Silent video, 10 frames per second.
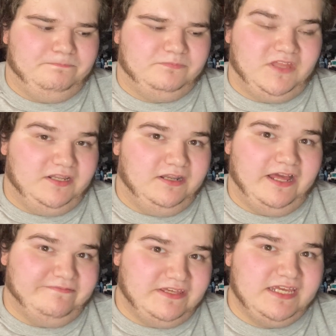They did
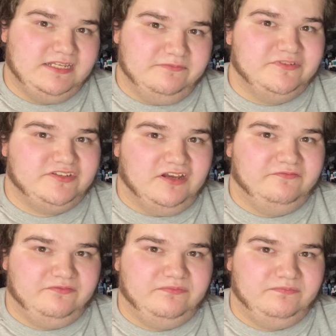have Kingdom stuff
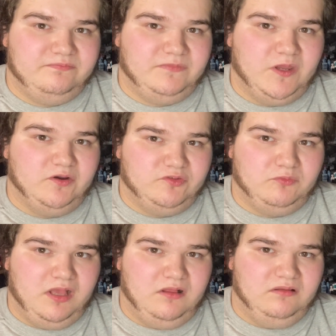there as
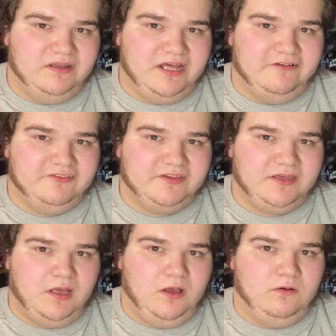well, and I was like,
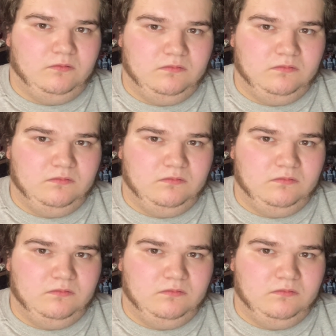oh,